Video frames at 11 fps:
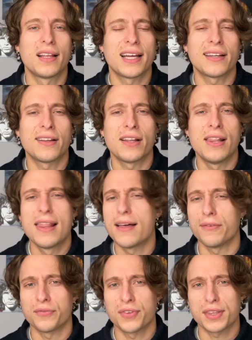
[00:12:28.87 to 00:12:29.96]
And I
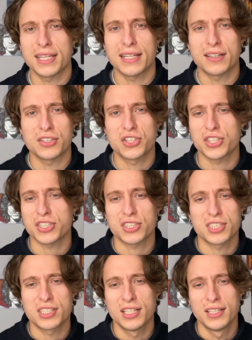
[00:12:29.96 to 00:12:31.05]
love that they are
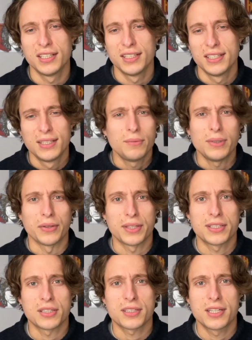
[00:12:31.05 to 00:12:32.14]
just, well, they're
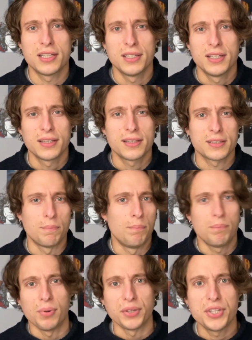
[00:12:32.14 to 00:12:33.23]

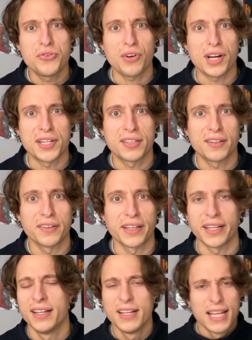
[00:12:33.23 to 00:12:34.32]
bloody great, aren't
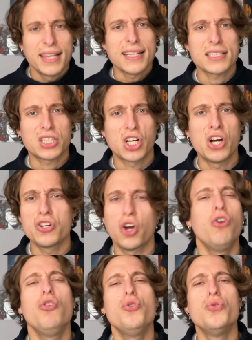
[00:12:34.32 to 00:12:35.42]
they? Let's
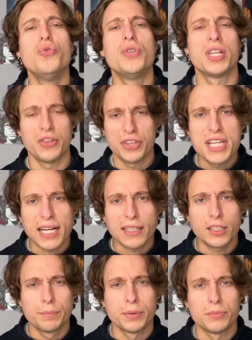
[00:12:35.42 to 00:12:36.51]
conclude the
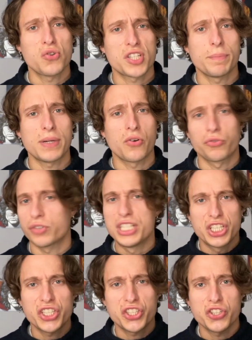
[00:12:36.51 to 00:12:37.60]
album. Talked about
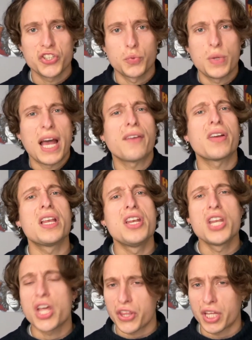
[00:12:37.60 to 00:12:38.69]
renditions, we have
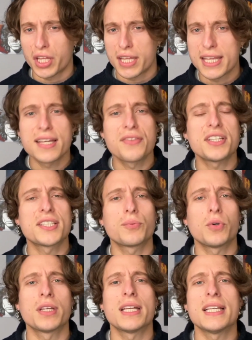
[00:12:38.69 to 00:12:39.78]
another here. This
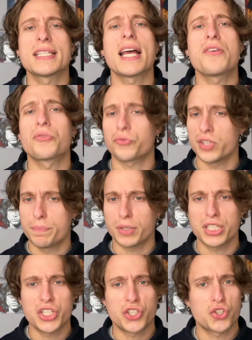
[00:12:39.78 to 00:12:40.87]
one is
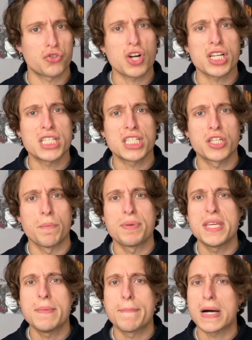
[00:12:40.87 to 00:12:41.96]
Everybody's Trying to
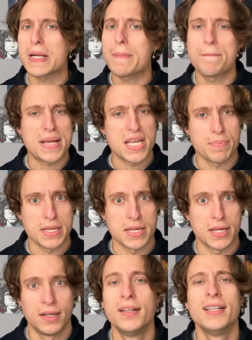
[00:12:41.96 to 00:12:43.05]
Be My
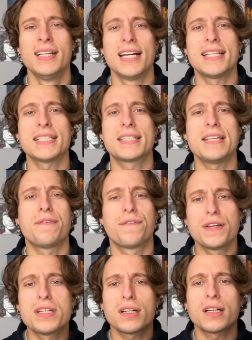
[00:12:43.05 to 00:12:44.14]
Baby. It is the
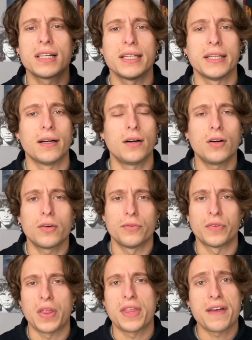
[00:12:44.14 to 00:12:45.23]
finale
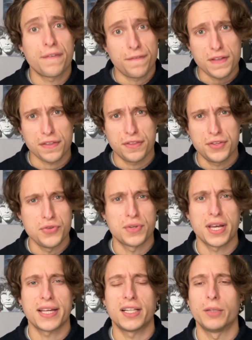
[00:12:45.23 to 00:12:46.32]
of their fifth
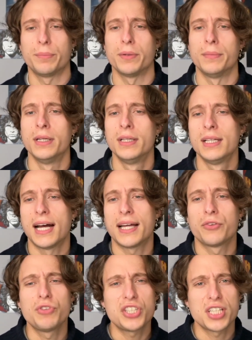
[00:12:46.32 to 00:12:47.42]
UK album. And
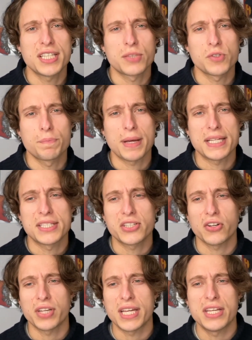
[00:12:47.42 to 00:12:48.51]
originally this was based
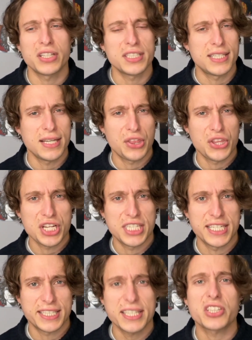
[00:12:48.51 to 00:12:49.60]
on a
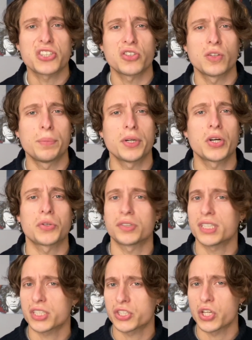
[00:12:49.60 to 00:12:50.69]
1936 song by
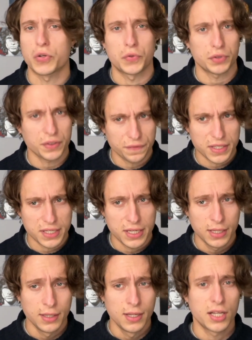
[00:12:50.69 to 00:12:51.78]
Rex
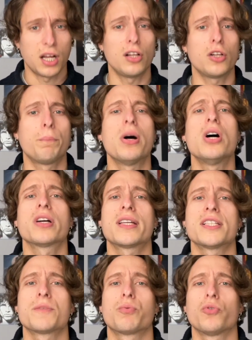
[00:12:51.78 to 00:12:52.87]
Griffin. Carl
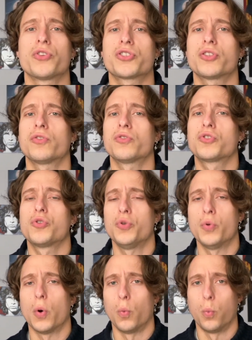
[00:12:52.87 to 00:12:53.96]
Perkins brought the song
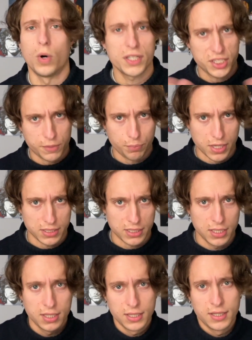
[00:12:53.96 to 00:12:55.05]
to widespread
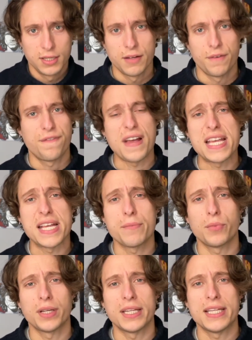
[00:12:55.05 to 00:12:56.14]
fame
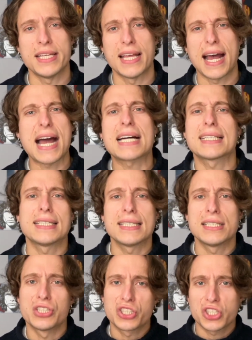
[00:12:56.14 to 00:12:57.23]
when he added
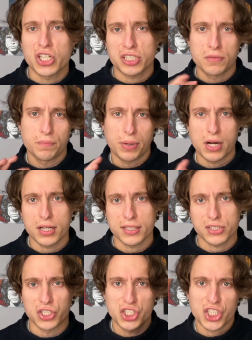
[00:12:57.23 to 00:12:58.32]
in certain
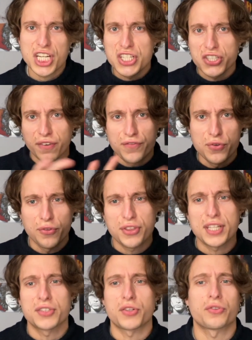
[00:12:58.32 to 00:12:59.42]
parts and changed a few
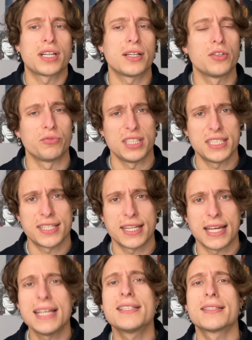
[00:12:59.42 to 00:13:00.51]
things around, releasing
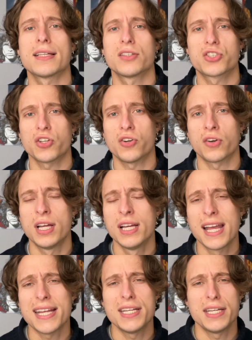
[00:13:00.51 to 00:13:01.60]
his song
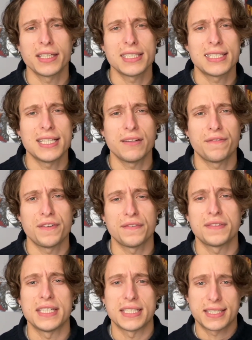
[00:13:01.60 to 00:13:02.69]
in
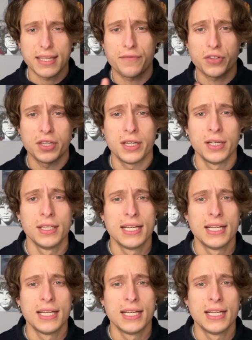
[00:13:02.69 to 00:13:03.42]
1957.